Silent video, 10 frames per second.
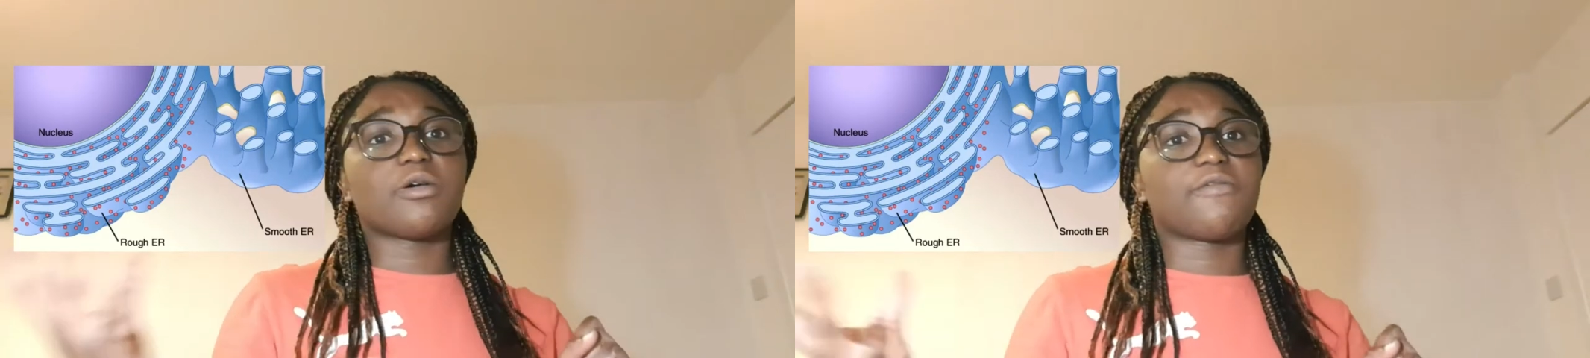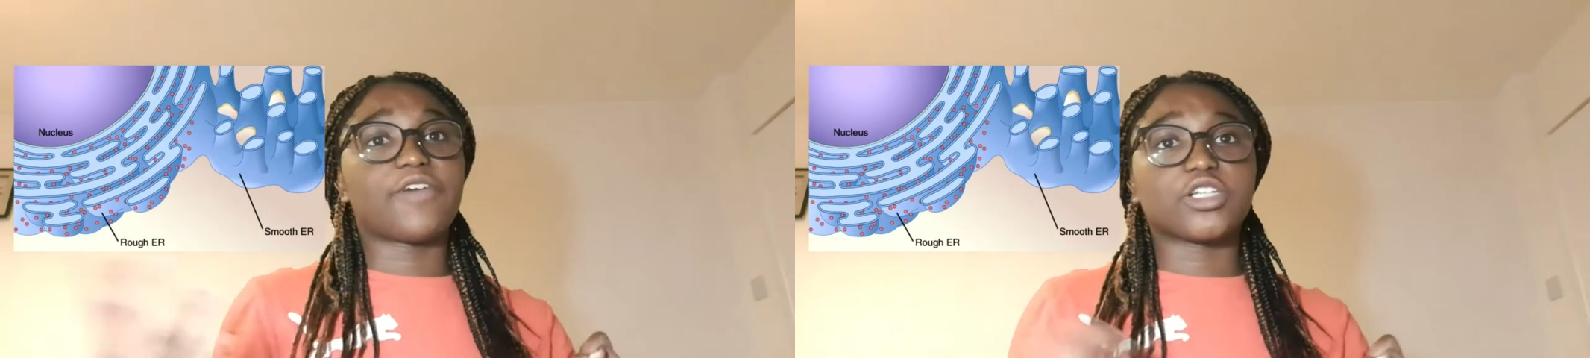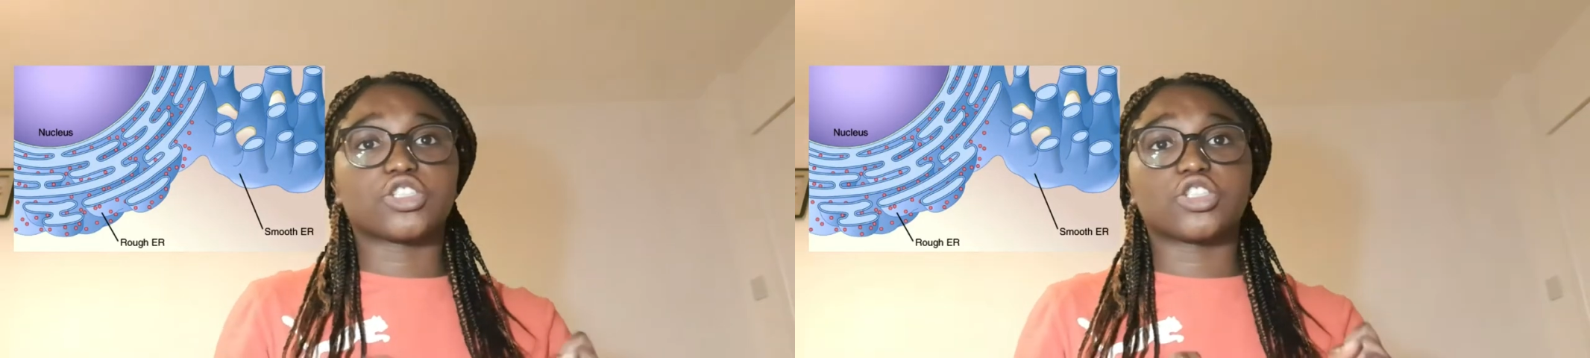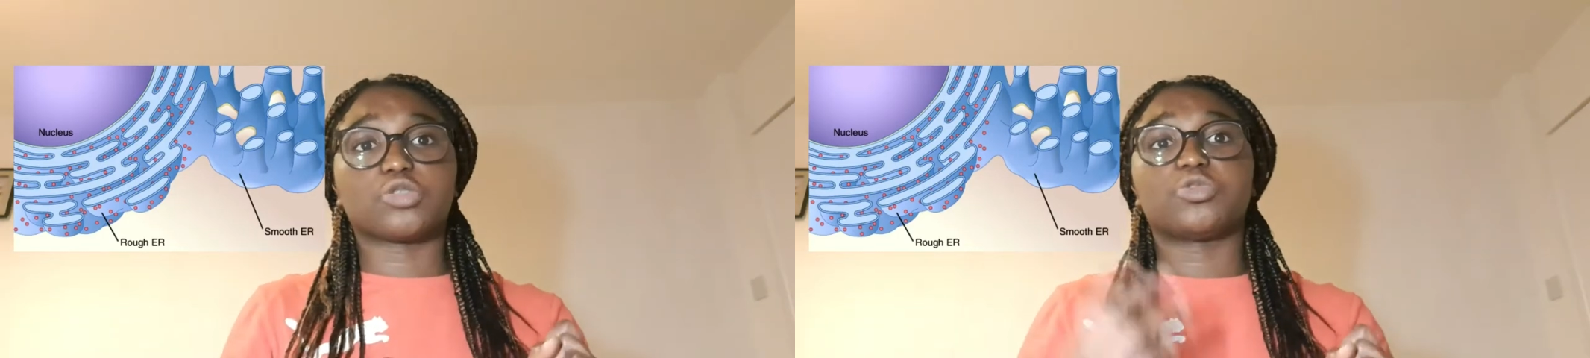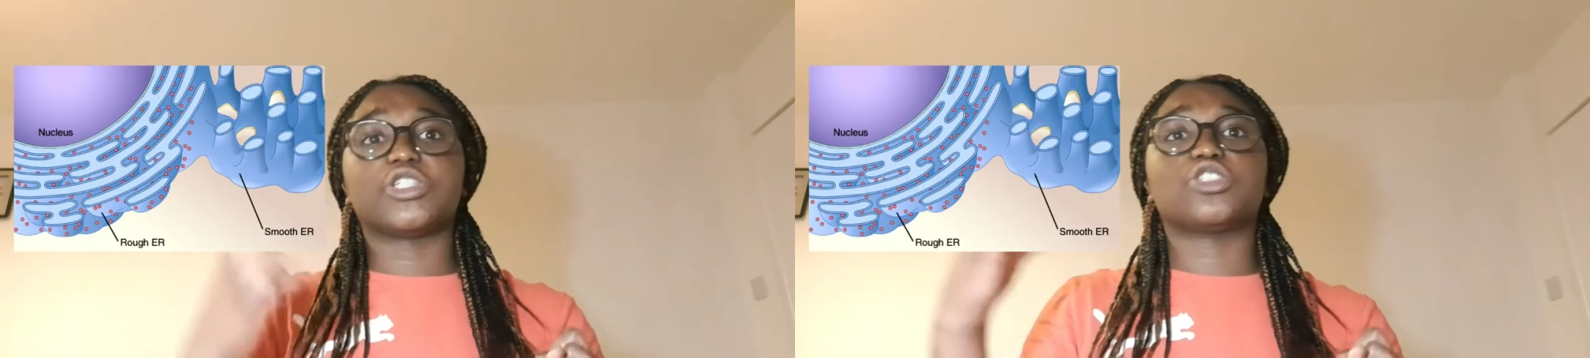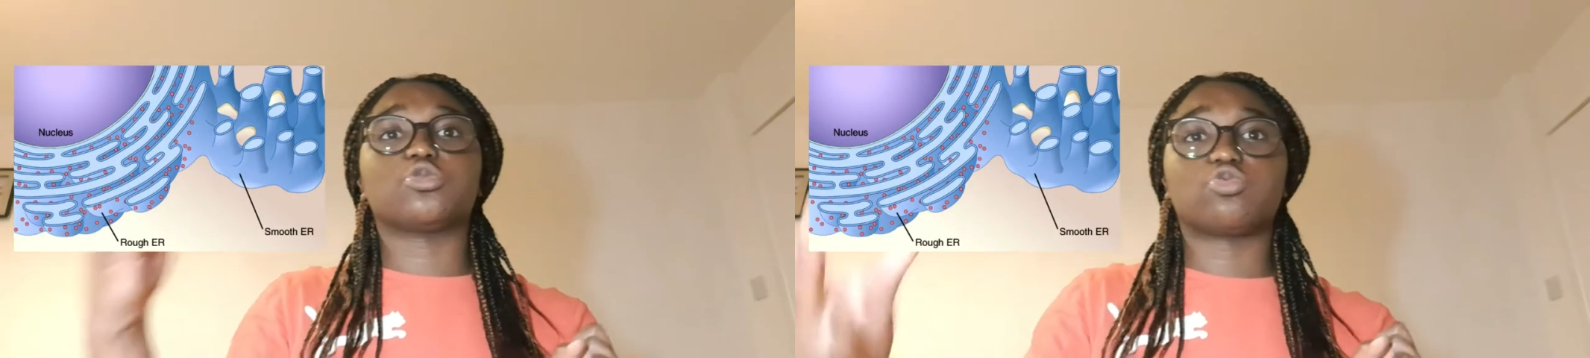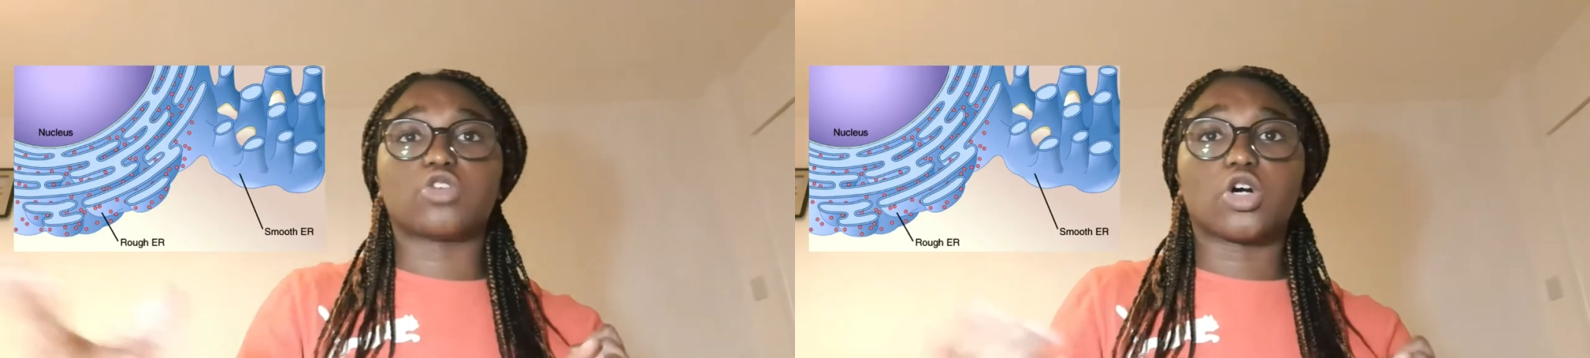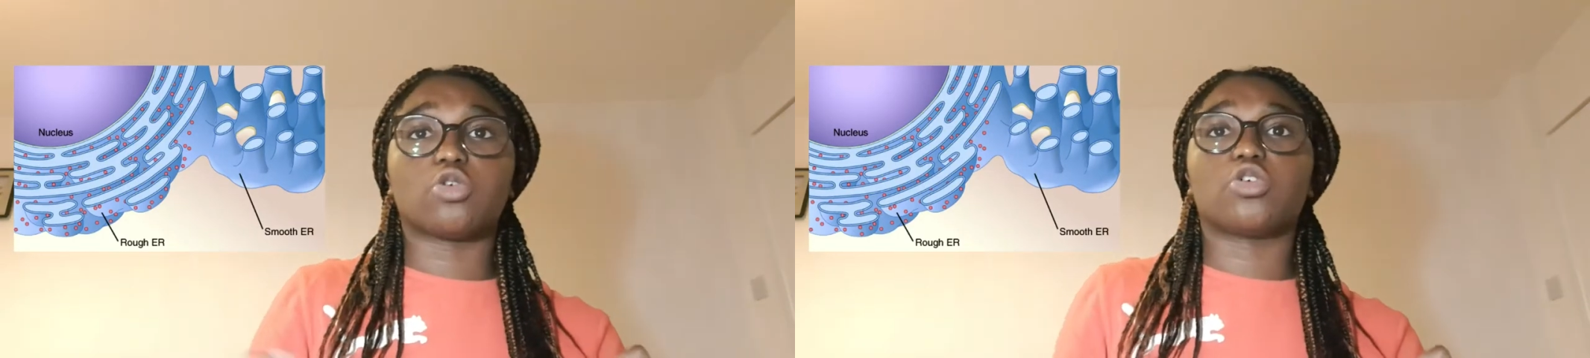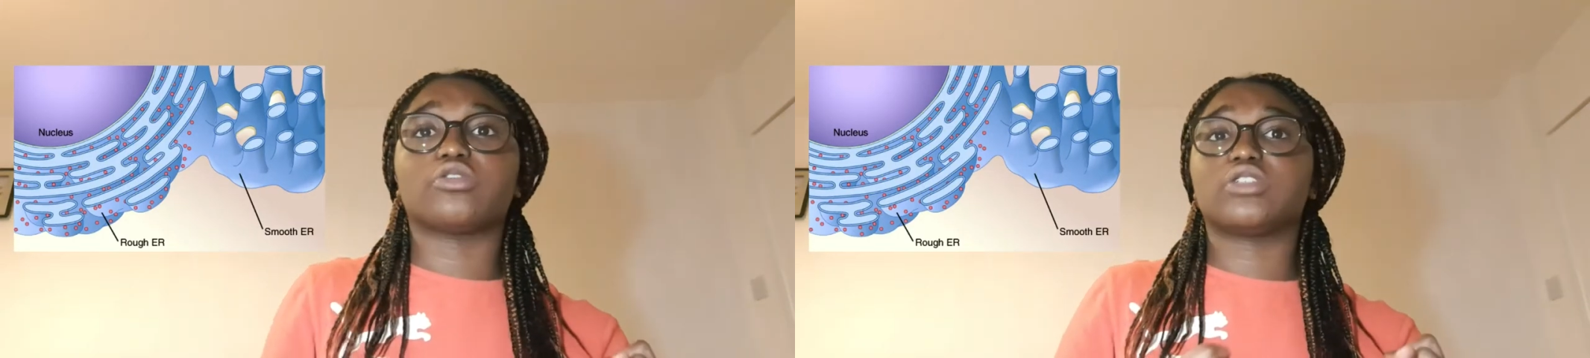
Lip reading: function, what is the role of